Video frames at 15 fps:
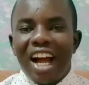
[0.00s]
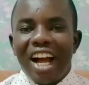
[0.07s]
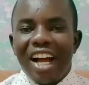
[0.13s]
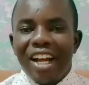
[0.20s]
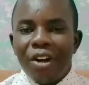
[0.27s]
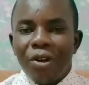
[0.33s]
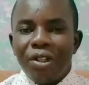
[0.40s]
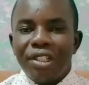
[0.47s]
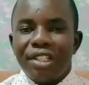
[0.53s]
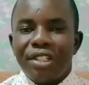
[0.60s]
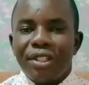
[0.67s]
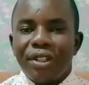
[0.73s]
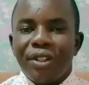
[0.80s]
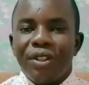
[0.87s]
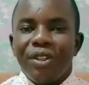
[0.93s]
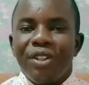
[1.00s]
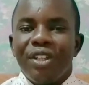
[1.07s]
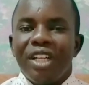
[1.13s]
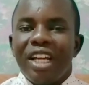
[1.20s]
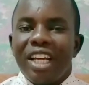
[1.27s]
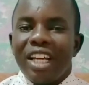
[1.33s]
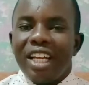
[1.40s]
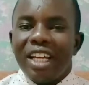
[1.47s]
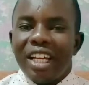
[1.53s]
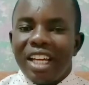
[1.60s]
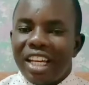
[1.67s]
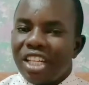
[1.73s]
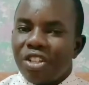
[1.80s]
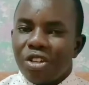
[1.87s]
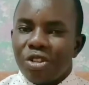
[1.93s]
and also
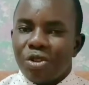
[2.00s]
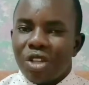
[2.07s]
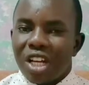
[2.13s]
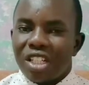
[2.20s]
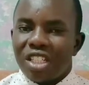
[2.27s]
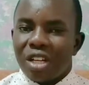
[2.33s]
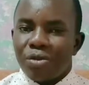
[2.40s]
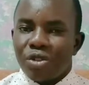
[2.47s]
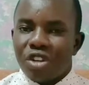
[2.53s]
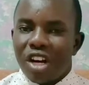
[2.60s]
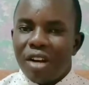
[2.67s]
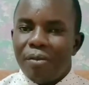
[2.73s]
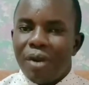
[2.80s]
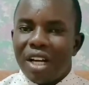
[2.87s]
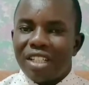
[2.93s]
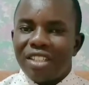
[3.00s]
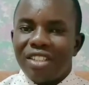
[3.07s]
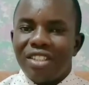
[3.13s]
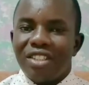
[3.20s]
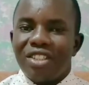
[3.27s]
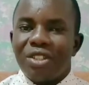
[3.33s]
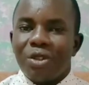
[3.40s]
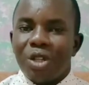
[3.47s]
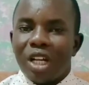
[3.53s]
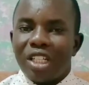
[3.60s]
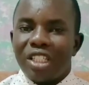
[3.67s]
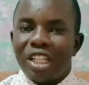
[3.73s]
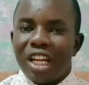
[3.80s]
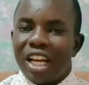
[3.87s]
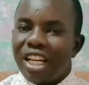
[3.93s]
hit onto that subscribe button so
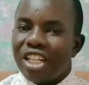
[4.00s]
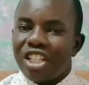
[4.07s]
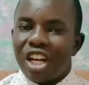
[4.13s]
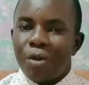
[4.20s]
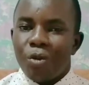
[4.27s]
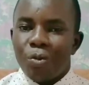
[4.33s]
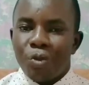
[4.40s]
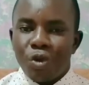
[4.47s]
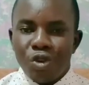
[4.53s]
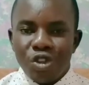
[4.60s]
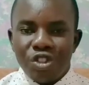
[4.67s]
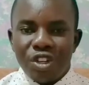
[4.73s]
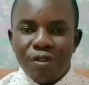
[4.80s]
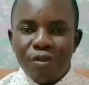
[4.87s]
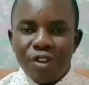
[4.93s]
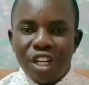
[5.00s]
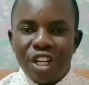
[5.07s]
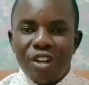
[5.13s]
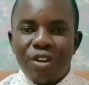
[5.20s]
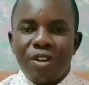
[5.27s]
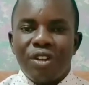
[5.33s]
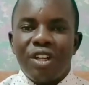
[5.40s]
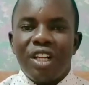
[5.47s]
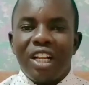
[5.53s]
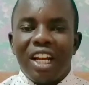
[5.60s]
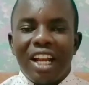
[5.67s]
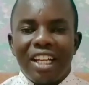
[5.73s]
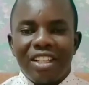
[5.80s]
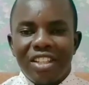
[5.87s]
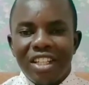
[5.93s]
that anytime we produce a video
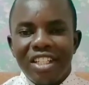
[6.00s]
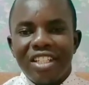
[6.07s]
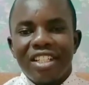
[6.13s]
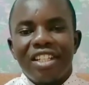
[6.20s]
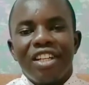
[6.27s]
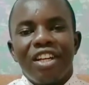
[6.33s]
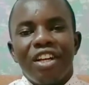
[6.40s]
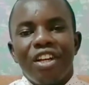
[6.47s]
like this,